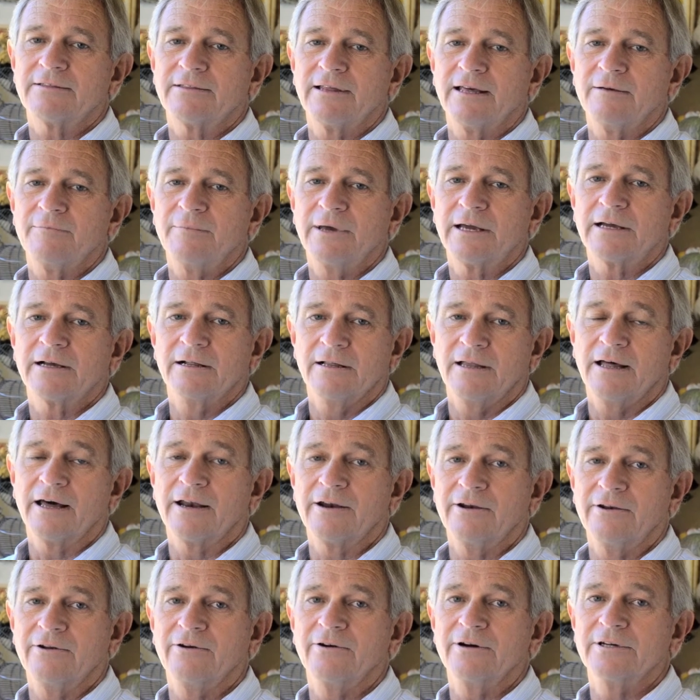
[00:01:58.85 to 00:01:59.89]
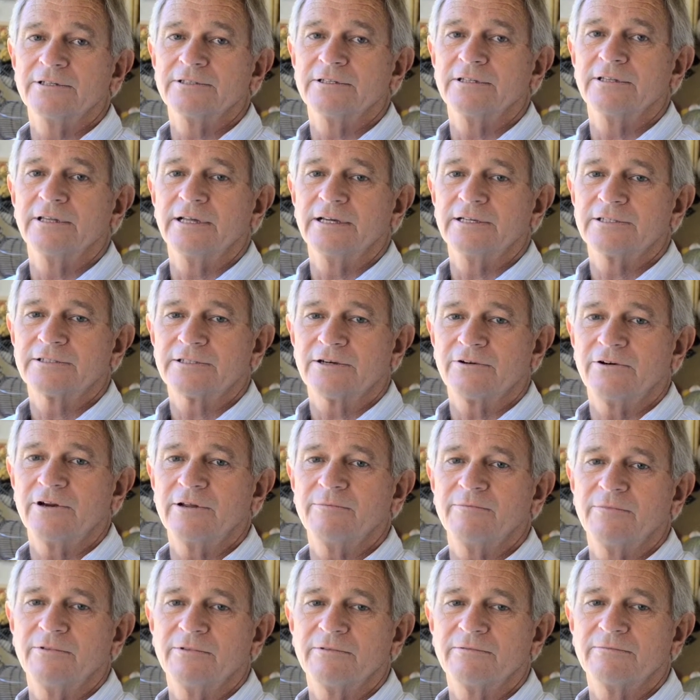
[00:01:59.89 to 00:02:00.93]
they make a lot of noise and they
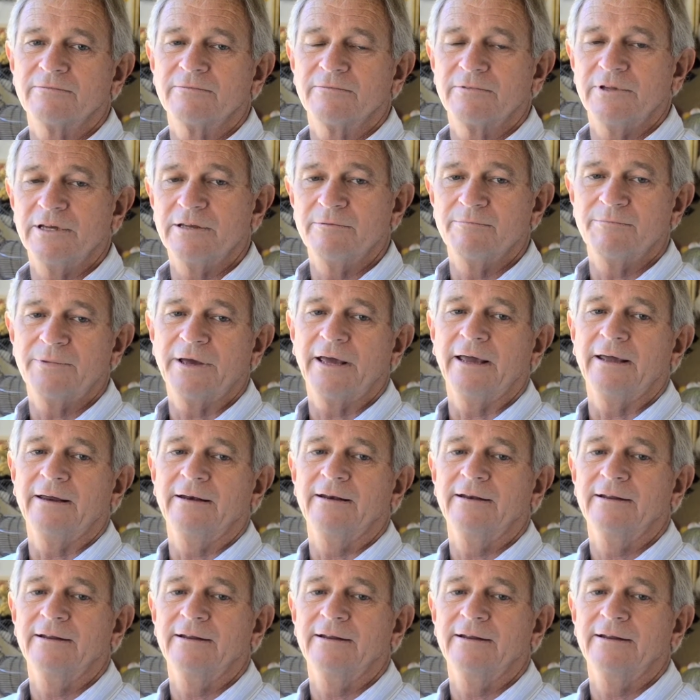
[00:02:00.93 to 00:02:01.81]
scream in pain.